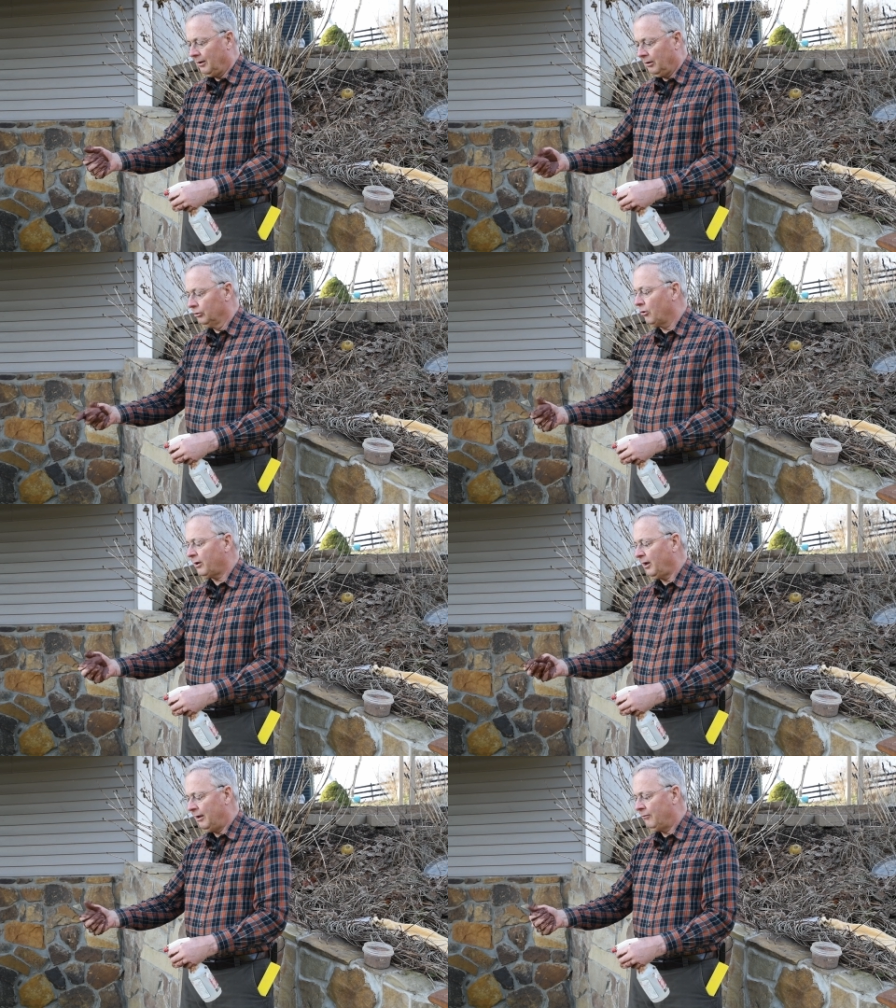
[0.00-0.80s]

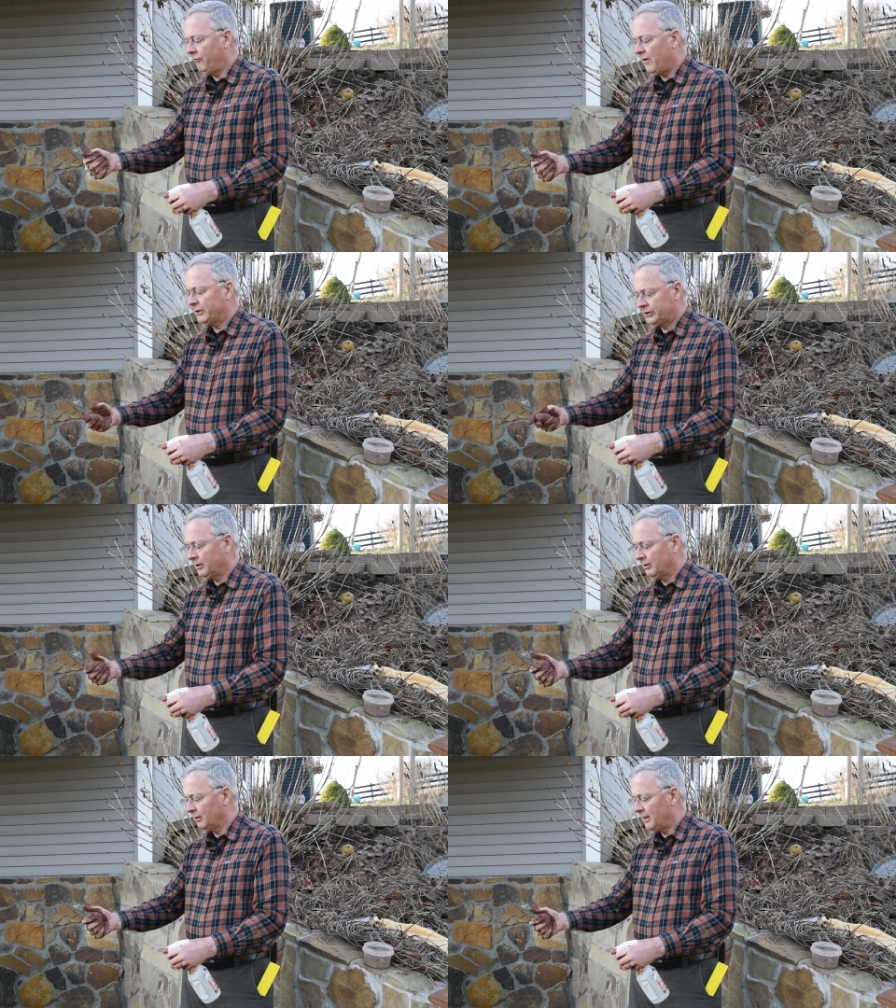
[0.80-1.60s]
look and
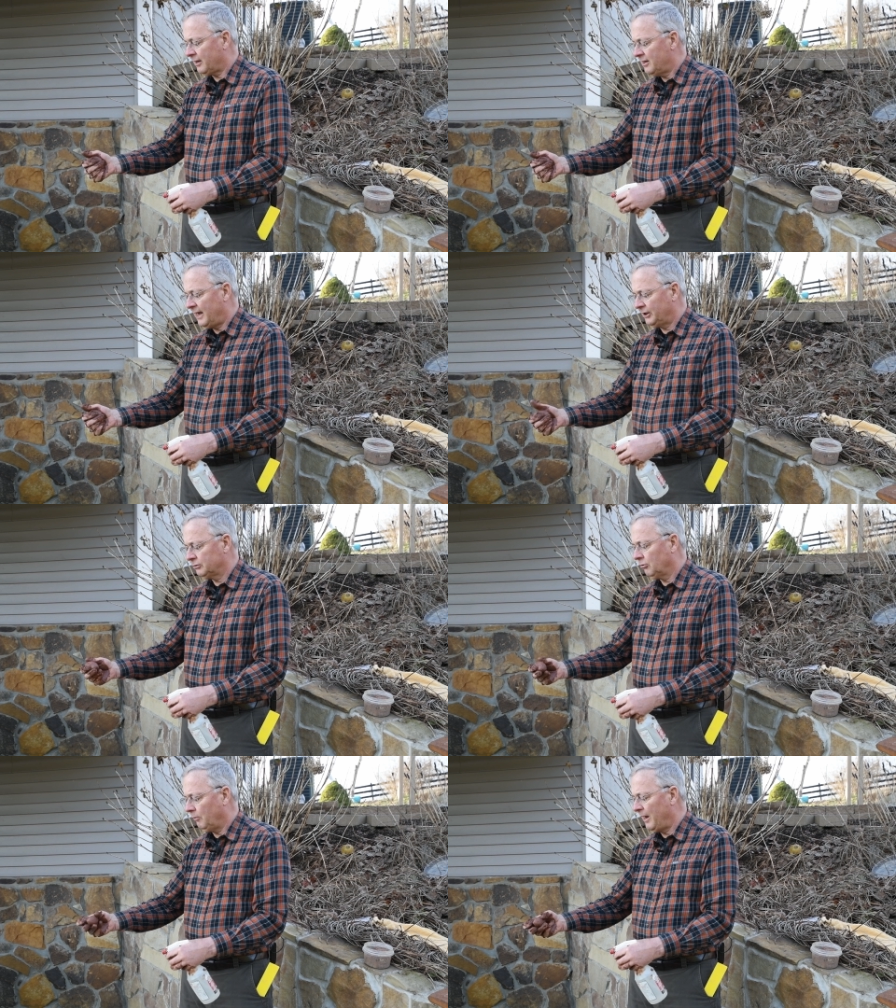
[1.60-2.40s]
function like a
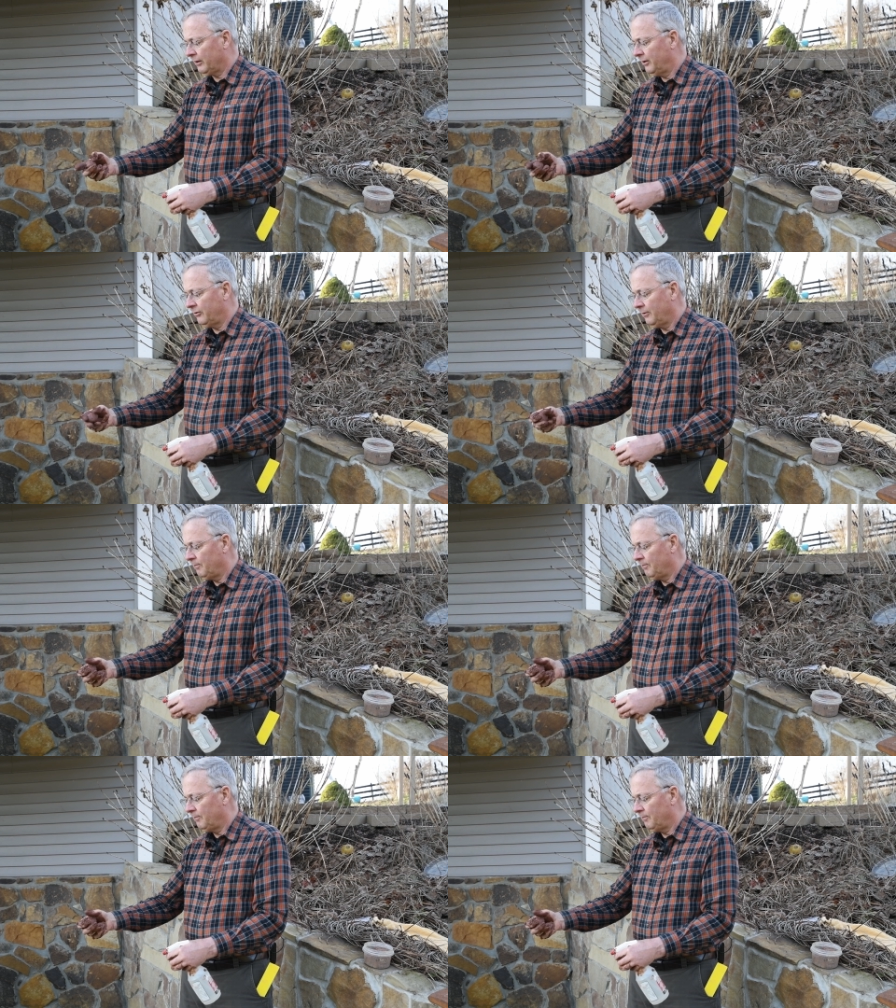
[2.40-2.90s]
natural wetland.